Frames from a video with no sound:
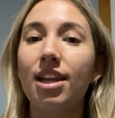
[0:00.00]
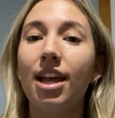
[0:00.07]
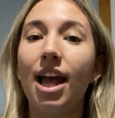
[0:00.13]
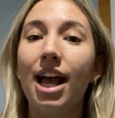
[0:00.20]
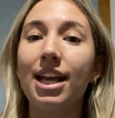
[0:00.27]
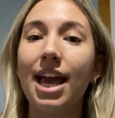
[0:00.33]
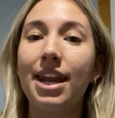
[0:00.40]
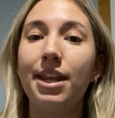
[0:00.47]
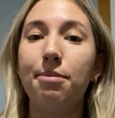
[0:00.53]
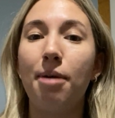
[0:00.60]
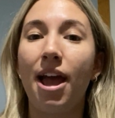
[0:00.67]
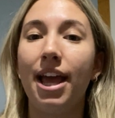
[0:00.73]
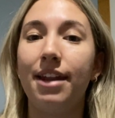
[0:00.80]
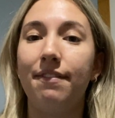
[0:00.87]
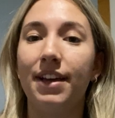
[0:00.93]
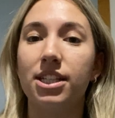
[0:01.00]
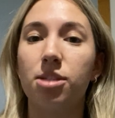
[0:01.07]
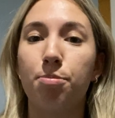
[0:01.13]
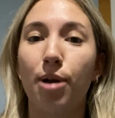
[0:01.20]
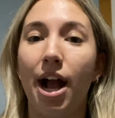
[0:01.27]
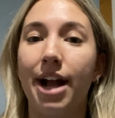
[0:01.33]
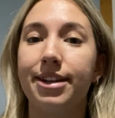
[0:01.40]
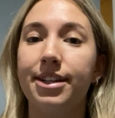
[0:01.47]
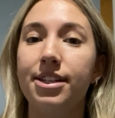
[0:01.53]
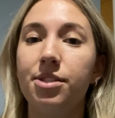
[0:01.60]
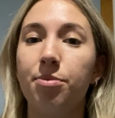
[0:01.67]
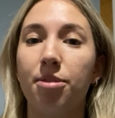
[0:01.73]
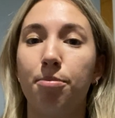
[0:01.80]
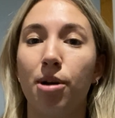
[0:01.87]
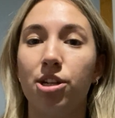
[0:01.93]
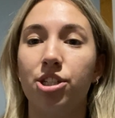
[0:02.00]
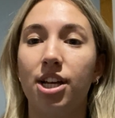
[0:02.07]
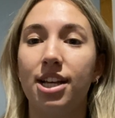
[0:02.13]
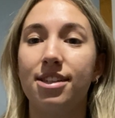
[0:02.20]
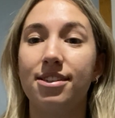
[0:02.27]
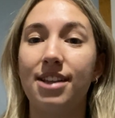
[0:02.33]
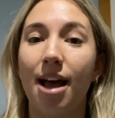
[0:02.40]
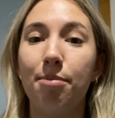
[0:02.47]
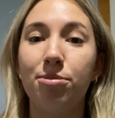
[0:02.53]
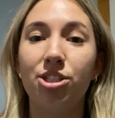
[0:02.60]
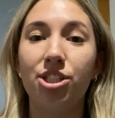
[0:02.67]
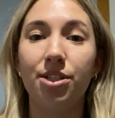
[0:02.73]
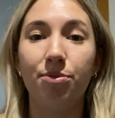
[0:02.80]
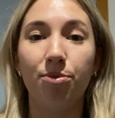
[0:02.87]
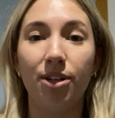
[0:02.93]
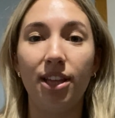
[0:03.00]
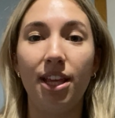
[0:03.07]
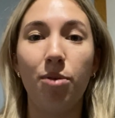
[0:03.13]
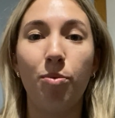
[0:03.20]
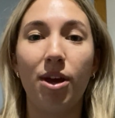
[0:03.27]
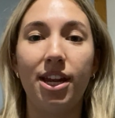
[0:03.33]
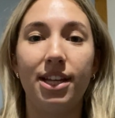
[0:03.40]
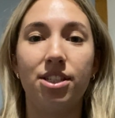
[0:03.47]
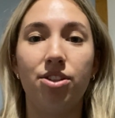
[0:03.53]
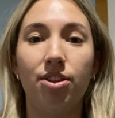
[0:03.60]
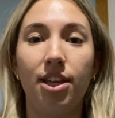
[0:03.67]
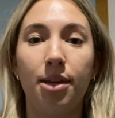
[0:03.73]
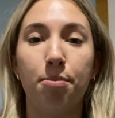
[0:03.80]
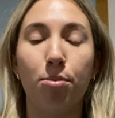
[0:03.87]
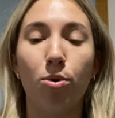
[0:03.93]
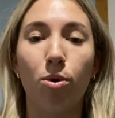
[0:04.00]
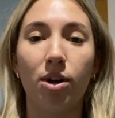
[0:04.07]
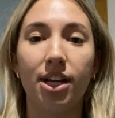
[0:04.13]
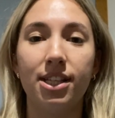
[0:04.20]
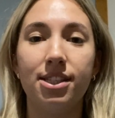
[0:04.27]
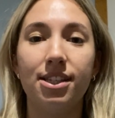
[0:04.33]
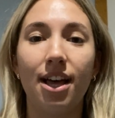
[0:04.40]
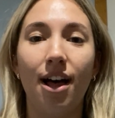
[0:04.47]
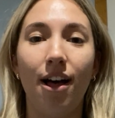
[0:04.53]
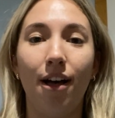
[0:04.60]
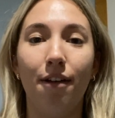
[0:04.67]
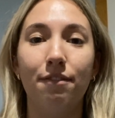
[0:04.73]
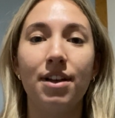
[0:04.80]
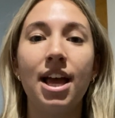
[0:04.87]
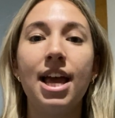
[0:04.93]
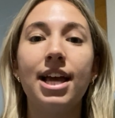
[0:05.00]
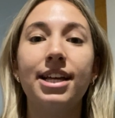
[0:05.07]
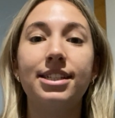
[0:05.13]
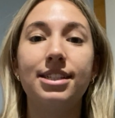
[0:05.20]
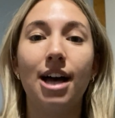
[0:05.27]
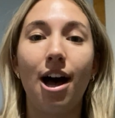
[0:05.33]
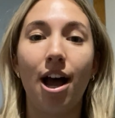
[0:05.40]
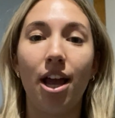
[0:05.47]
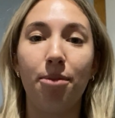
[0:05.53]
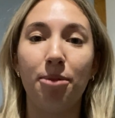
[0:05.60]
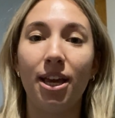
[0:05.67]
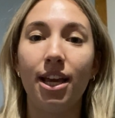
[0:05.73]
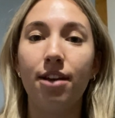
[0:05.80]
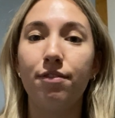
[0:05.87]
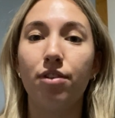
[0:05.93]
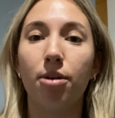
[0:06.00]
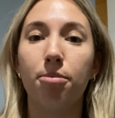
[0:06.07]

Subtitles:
Again, in my advanced practice with Marcia Estep, she really went into the importance of timing for